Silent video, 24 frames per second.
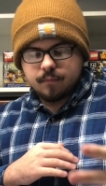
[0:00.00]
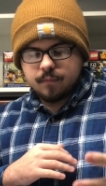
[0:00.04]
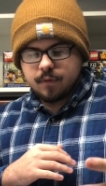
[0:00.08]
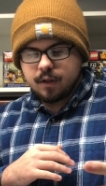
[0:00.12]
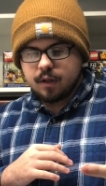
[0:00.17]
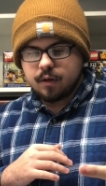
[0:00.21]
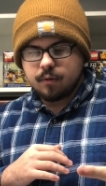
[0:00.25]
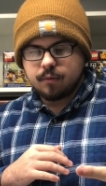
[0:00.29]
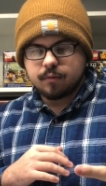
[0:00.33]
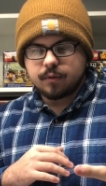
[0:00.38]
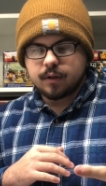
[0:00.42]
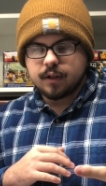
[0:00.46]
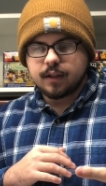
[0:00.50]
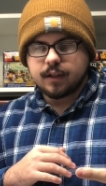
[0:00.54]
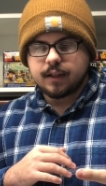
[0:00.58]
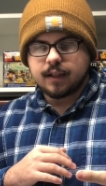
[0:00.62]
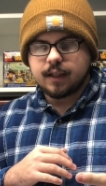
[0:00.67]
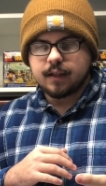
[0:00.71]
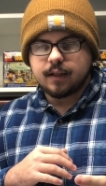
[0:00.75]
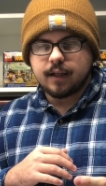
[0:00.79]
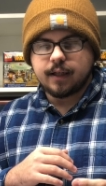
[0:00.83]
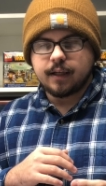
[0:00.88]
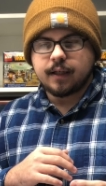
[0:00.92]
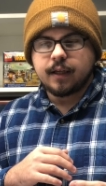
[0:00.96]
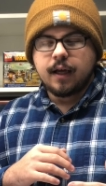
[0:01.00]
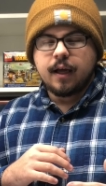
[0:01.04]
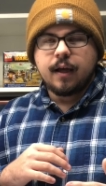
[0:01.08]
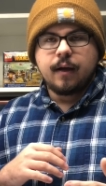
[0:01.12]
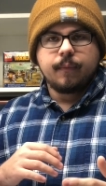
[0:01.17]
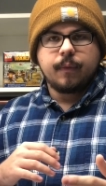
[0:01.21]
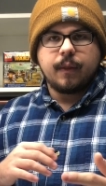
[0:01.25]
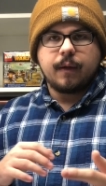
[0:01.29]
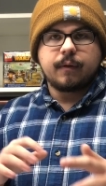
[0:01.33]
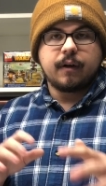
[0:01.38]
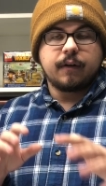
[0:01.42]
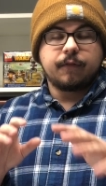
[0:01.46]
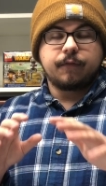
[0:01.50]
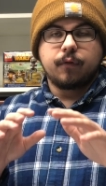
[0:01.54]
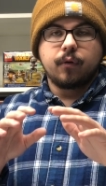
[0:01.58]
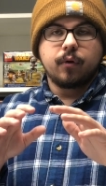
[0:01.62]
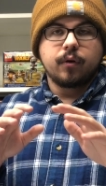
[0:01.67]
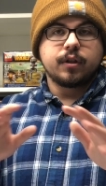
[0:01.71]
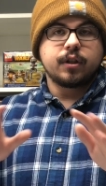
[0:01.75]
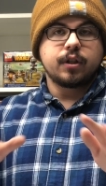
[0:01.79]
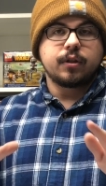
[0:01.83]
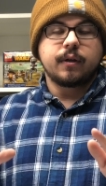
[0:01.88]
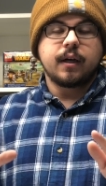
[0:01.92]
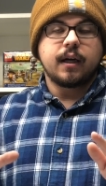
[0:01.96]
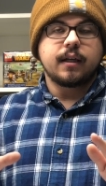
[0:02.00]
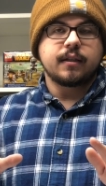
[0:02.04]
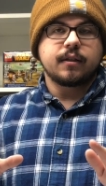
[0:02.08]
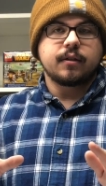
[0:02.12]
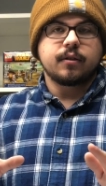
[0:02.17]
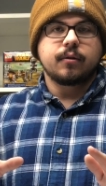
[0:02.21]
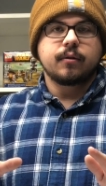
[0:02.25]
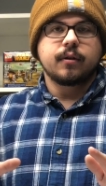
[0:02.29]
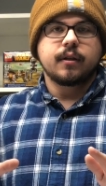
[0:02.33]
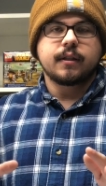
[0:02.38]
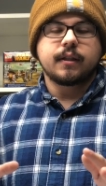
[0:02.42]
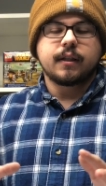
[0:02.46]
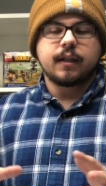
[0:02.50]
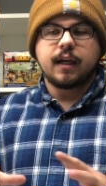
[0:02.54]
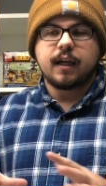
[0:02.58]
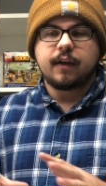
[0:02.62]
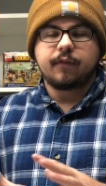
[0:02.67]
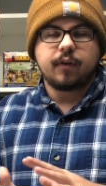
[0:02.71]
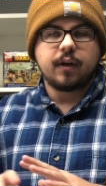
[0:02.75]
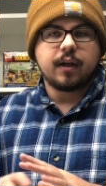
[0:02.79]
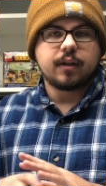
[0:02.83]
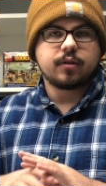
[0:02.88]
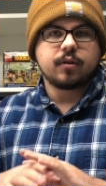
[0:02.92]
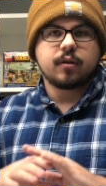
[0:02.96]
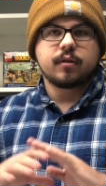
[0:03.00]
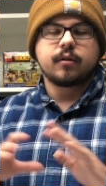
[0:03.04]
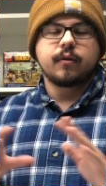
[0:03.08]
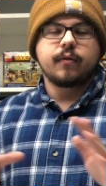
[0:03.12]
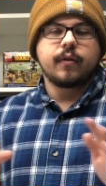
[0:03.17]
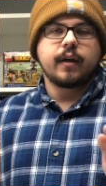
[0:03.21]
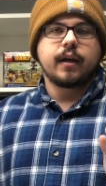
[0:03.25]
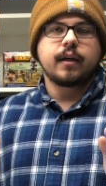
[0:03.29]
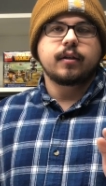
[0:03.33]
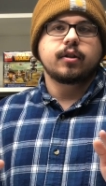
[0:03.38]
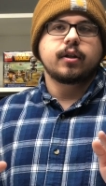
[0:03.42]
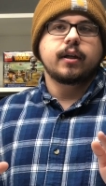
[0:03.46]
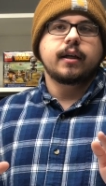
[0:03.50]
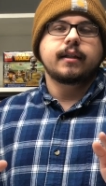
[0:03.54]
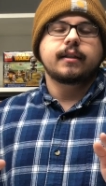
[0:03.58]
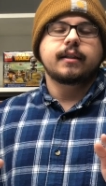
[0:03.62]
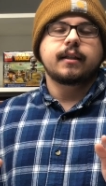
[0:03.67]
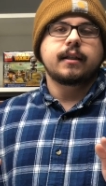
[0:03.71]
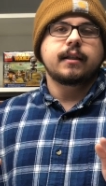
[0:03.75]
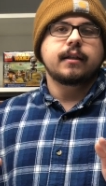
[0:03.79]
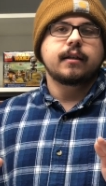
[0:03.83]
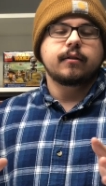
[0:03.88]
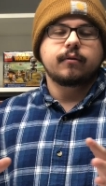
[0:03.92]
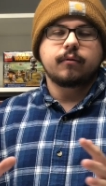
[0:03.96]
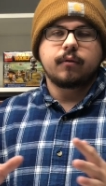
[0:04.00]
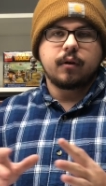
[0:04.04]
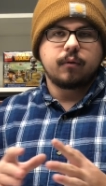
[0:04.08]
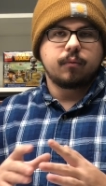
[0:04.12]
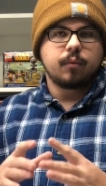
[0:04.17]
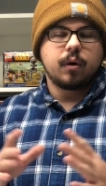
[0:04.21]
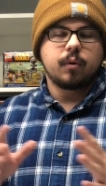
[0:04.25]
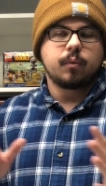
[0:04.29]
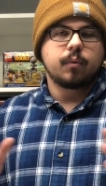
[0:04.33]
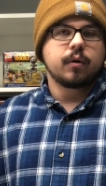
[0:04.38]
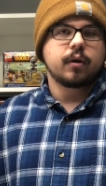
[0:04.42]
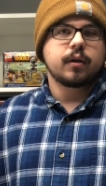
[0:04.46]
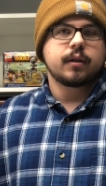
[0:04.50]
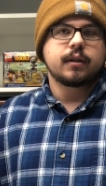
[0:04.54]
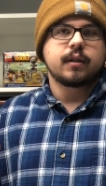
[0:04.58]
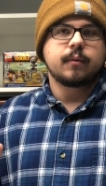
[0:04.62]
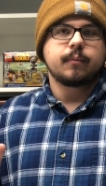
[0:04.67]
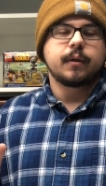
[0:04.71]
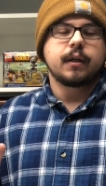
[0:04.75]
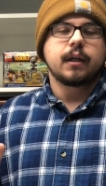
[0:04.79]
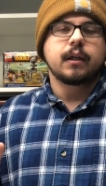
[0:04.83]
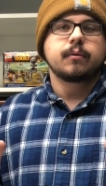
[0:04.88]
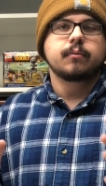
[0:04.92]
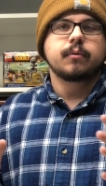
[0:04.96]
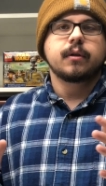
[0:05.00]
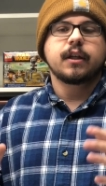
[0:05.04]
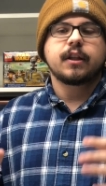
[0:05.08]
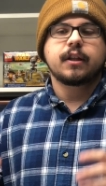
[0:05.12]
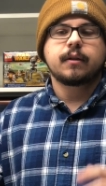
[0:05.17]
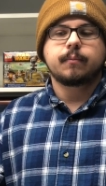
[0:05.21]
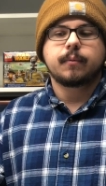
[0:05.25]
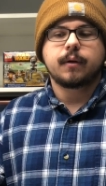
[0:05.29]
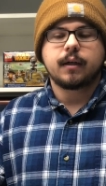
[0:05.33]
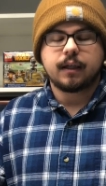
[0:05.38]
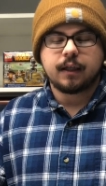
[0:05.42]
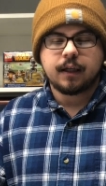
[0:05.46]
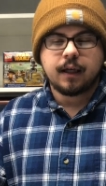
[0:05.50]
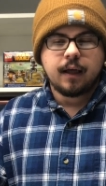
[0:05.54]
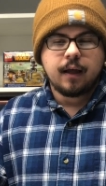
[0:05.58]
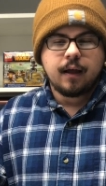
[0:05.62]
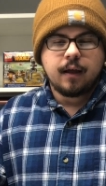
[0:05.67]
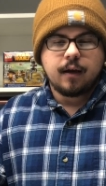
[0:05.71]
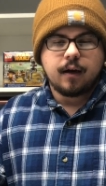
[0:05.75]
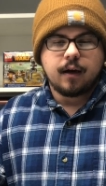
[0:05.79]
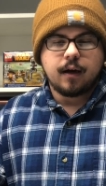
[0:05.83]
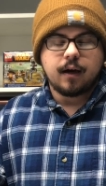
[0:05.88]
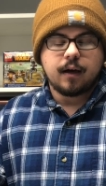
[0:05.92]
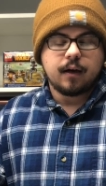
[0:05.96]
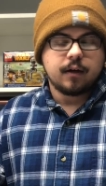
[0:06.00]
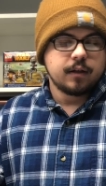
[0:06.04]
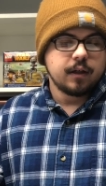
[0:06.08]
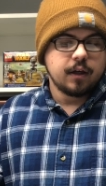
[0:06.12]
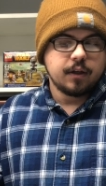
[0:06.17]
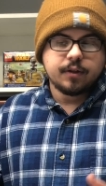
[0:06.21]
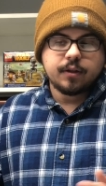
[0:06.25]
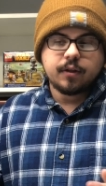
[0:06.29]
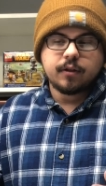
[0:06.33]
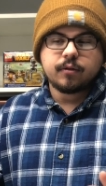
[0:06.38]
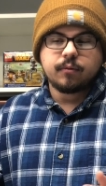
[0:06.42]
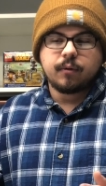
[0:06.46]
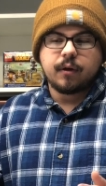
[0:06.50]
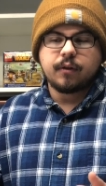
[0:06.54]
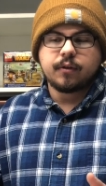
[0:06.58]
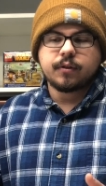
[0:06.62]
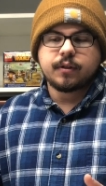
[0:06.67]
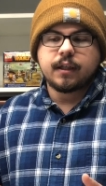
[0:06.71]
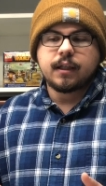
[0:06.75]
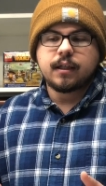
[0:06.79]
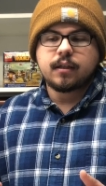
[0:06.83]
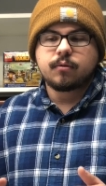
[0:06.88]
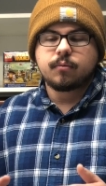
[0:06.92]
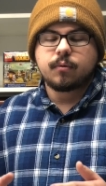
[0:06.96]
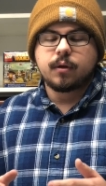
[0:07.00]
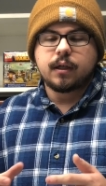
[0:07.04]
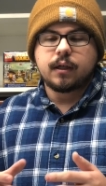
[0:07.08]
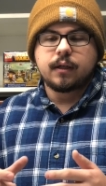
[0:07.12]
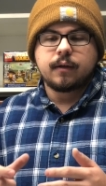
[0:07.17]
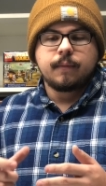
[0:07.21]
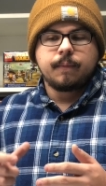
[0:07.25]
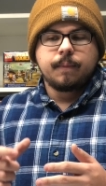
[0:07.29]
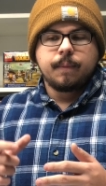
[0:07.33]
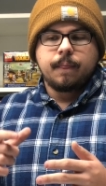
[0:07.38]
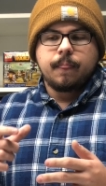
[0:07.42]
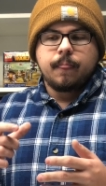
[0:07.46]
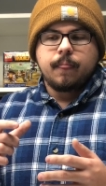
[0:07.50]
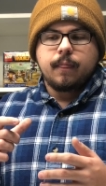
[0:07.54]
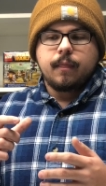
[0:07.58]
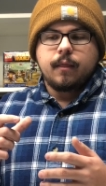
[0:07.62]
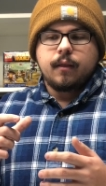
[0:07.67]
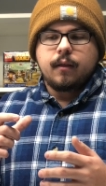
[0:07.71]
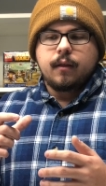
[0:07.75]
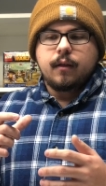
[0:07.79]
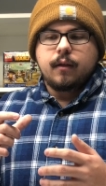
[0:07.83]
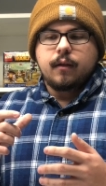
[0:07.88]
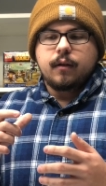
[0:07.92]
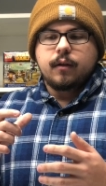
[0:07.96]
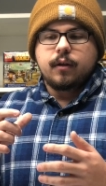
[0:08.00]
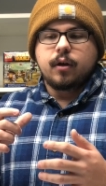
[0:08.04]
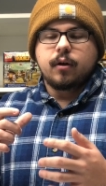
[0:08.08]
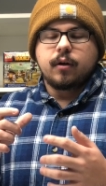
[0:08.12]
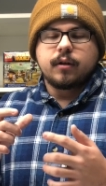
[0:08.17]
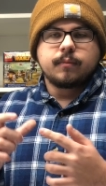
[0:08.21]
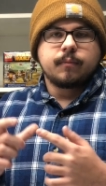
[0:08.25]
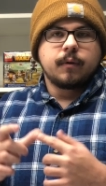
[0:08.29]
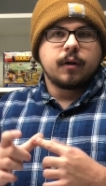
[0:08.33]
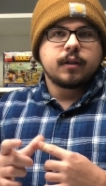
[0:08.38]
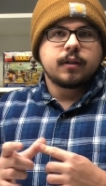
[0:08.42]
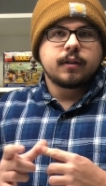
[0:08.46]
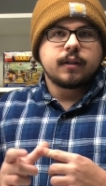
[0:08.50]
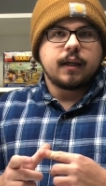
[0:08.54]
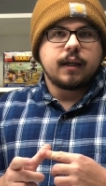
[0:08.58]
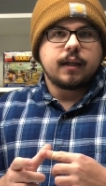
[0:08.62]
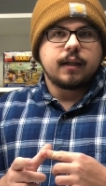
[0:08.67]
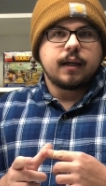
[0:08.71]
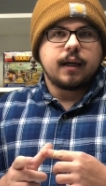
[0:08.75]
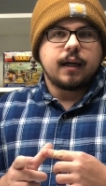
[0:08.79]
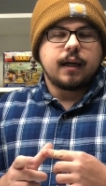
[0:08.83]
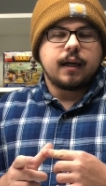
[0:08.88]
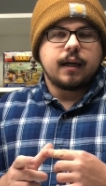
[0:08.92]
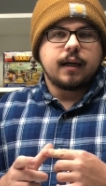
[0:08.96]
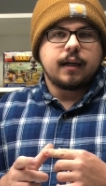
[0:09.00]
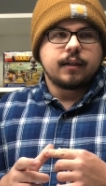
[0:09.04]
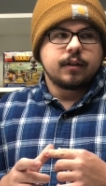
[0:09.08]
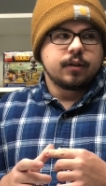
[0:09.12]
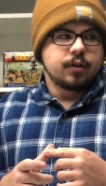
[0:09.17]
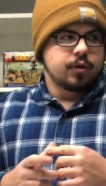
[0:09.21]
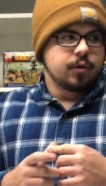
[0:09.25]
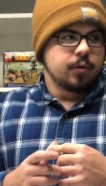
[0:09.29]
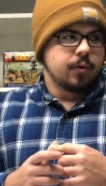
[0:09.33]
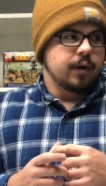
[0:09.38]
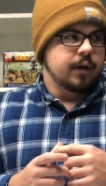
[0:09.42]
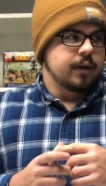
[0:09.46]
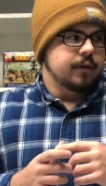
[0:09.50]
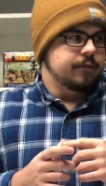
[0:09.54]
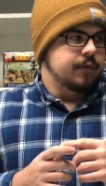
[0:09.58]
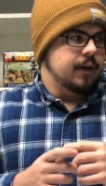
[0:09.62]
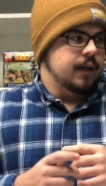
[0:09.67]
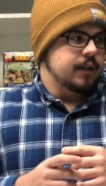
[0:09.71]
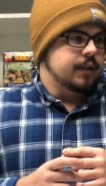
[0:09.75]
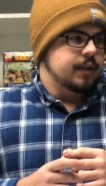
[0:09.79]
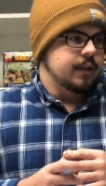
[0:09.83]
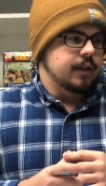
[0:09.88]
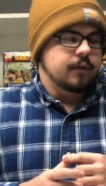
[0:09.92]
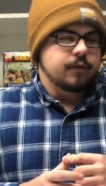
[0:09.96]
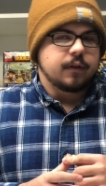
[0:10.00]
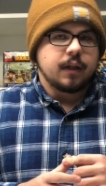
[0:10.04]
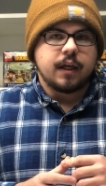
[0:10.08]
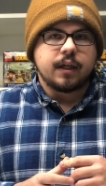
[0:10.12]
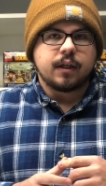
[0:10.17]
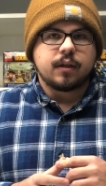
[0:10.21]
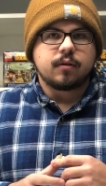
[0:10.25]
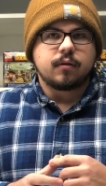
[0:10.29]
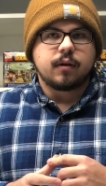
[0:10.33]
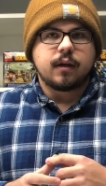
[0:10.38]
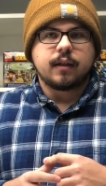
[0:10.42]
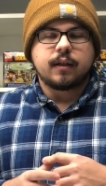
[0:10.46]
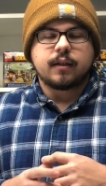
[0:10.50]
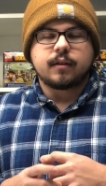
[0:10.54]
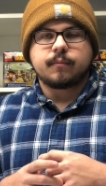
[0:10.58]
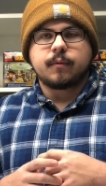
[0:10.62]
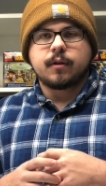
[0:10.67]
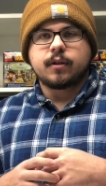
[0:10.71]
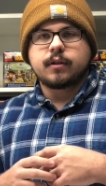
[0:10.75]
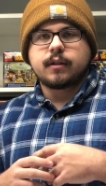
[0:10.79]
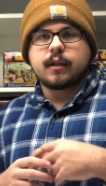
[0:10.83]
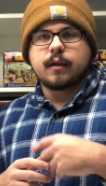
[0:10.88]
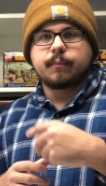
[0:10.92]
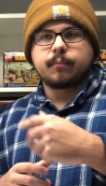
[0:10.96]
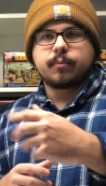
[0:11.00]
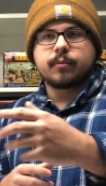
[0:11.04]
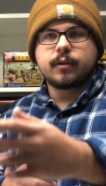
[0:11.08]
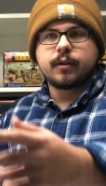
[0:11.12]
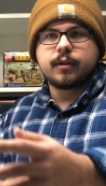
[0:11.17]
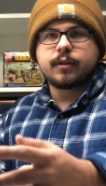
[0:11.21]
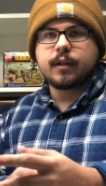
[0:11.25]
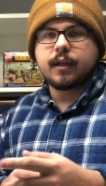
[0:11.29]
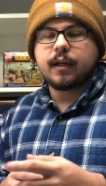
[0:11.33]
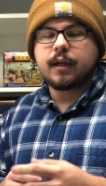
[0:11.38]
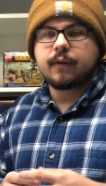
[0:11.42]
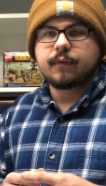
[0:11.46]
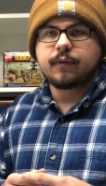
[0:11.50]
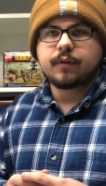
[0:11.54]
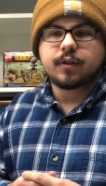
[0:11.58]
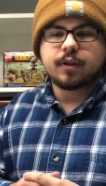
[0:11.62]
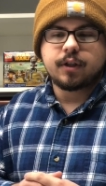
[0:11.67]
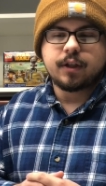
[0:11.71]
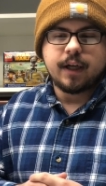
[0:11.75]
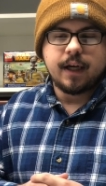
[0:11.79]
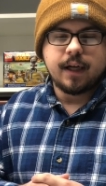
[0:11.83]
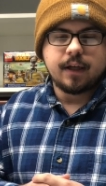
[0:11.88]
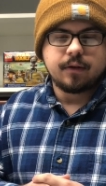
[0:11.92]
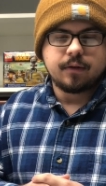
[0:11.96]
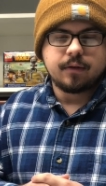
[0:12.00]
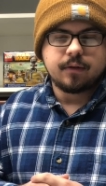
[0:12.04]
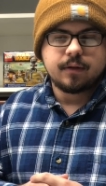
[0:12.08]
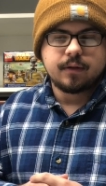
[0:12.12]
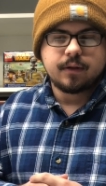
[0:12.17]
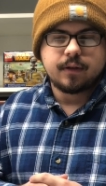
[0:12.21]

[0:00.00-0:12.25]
you know, really like I'm not forcing you guys to do this. Again, if you guys are under the age of 18, it won't work to begin with. But uh, it also is one of those things where you know, as much as I, I enjoy investing in Lego and as much as I preach that on this channel,